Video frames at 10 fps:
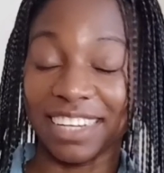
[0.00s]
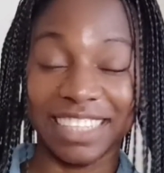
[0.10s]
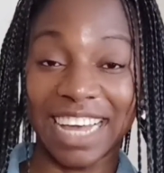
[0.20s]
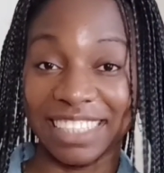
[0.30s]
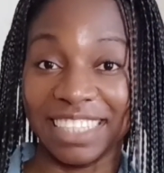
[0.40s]

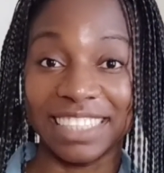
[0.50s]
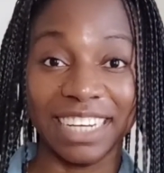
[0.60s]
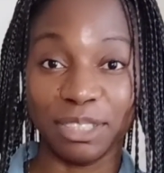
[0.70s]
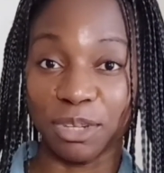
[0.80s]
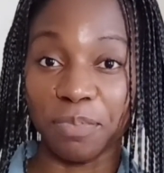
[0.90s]
healthcare
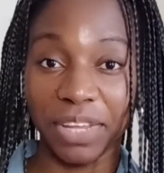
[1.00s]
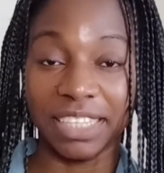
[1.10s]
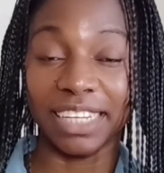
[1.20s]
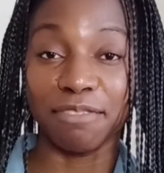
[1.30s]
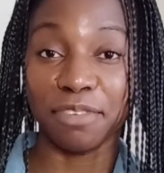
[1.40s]
assistant job
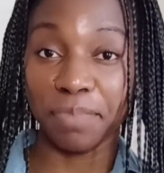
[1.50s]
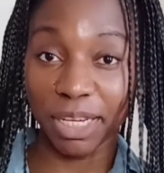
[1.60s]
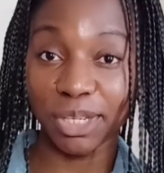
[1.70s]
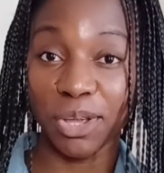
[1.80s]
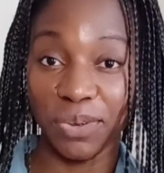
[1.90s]
interview,
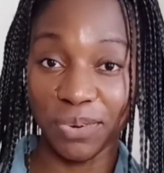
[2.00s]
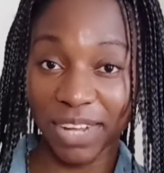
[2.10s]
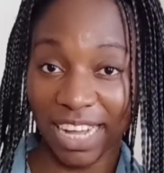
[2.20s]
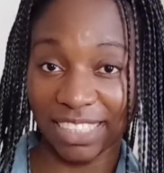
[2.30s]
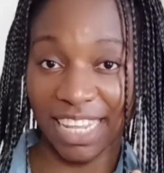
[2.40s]
make sure you
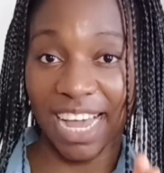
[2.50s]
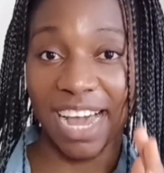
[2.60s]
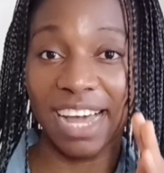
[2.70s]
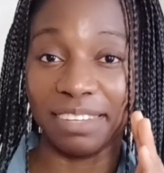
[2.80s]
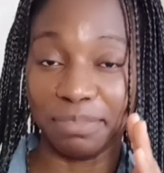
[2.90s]
look at
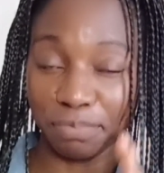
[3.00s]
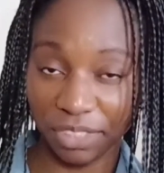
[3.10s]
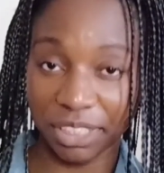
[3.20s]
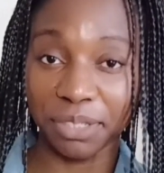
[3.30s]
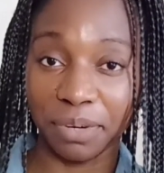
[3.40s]
their
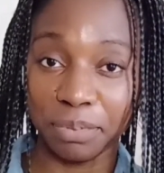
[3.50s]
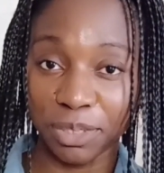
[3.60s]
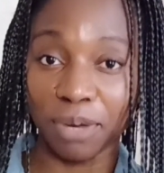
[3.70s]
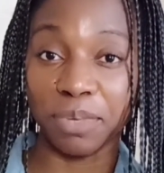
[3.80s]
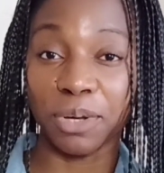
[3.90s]

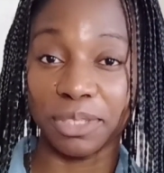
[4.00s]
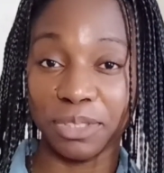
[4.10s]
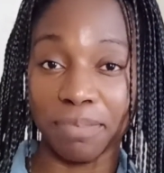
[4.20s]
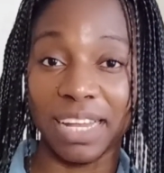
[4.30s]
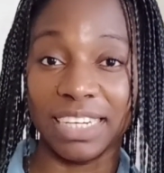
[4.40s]
description, because
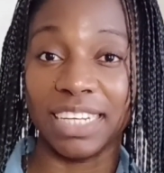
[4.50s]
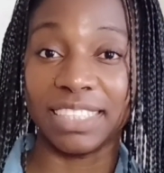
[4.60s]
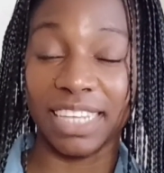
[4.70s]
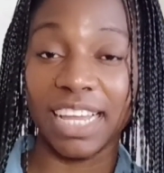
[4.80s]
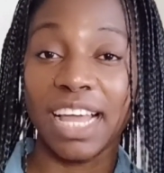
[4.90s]
normally they
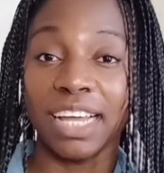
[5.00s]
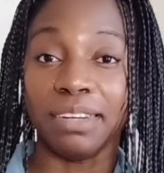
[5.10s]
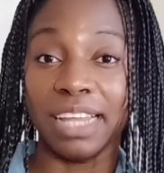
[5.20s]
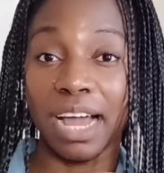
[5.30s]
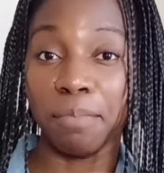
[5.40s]
say
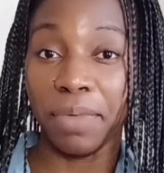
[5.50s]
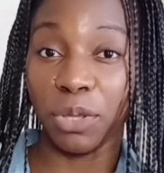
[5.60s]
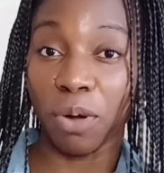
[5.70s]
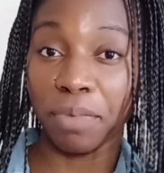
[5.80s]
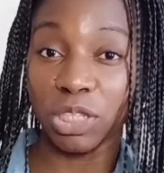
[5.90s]

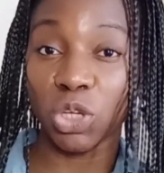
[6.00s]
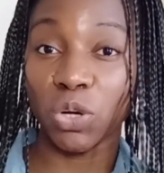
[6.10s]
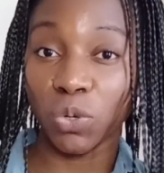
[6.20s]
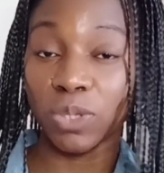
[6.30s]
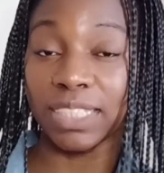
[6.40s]
your major
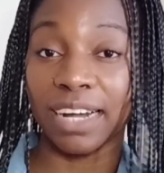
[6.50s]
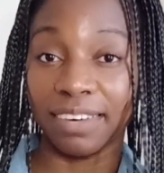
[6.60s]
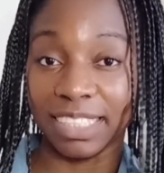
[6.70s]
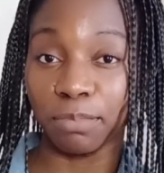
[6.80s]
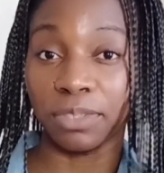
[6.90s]
roles and
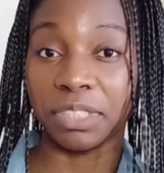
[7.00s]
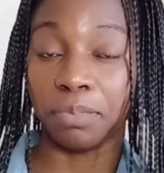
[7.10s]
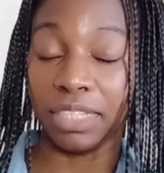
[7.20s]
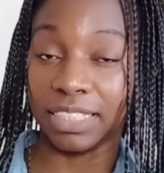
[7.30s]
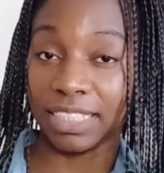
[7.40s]

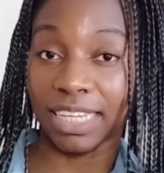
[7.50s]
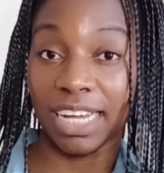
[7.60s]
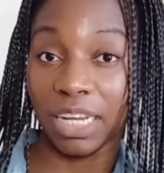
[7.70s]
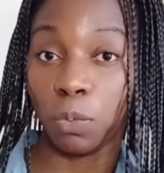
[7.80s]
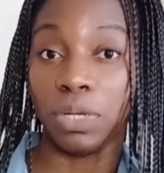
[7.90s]
responsibilities are,
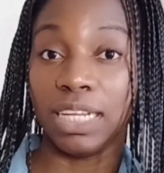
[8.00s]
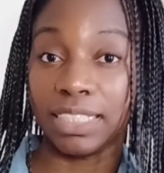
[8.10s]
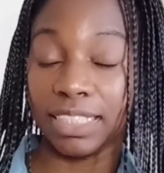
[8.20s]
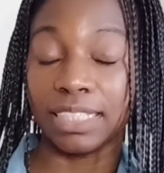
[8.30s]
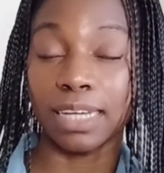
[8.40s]
they will
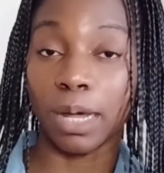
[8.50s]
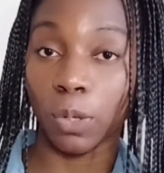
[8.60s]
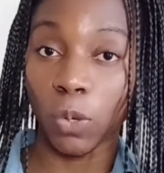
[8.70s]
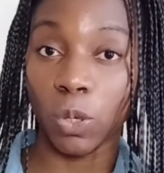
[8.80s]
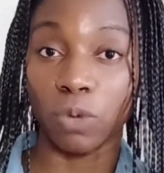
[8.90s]
list it and
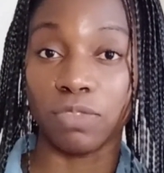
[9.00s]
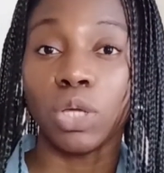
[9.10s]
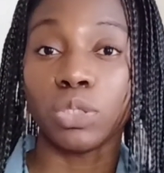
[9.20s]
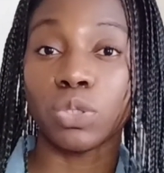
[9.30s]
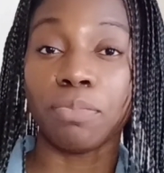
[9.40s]
all of
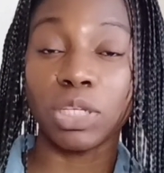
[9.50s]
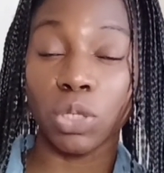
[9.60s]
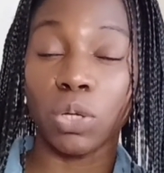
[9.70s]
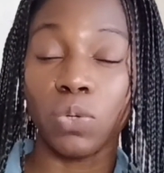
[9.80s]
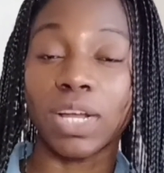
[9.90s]
that. So make
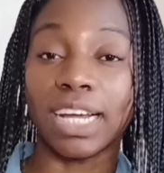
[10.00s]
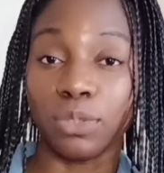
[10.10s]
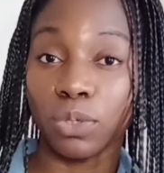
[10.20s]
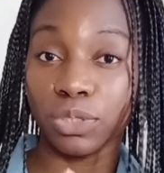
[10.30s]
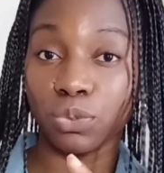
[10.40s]
sure you look at
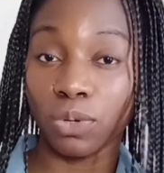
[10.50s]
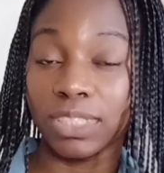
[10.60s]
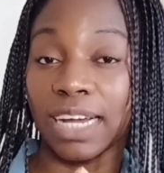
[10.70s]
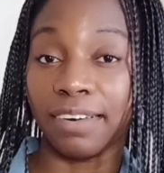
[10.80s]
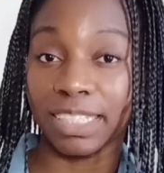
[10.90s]
those
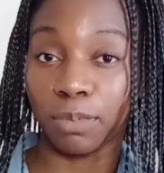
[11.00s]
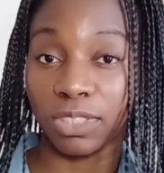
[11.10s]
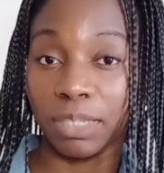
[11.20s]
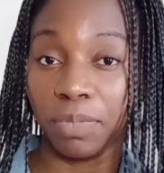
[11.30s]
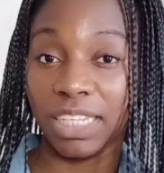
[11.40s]
roles and
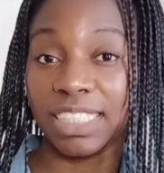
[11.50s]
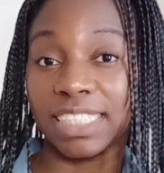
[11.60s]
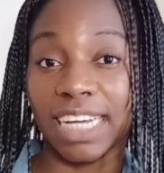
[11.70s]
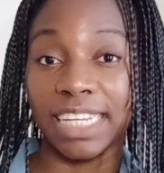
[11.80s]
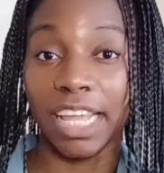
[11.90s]
responsibilities
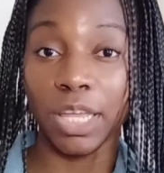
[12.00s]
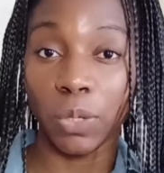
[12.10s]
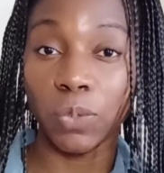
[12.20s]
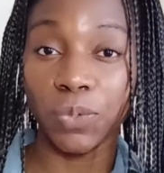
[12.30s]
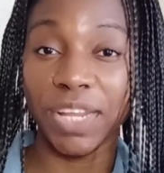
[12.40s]
that they
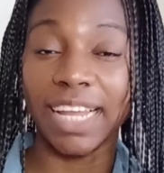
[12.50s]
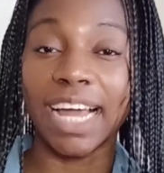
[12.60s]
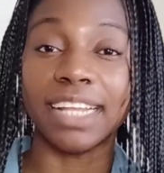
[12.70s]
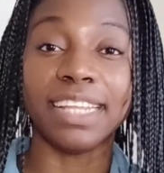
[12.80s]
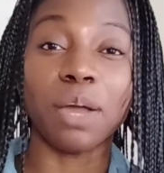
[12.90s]
included,
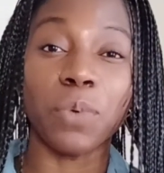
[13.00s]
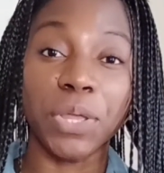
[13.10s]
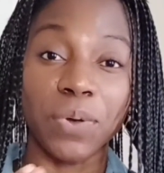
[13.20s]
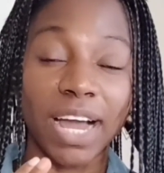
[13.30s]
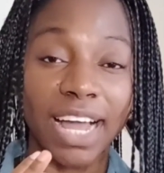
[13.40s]
and then
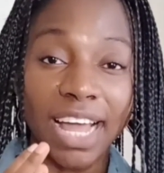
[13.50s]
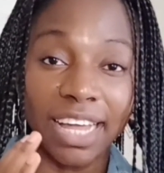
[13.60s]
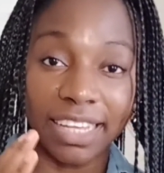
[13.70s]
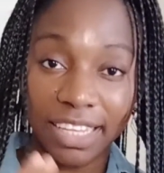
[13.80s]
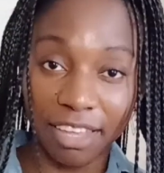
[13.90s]
when you are
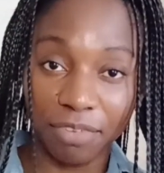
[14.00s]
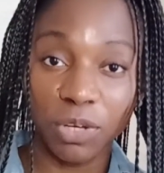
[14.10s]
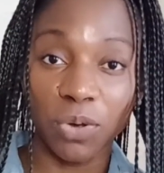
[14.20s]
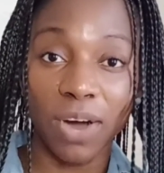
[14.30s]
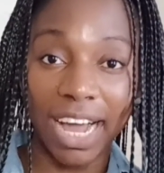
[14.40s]

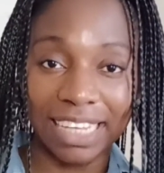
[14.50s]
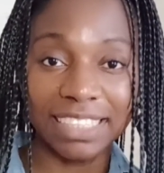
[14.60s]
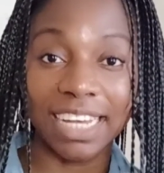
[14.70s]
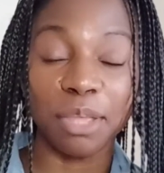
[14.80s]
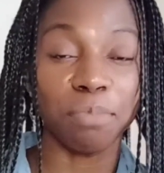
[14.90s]
giving your answer,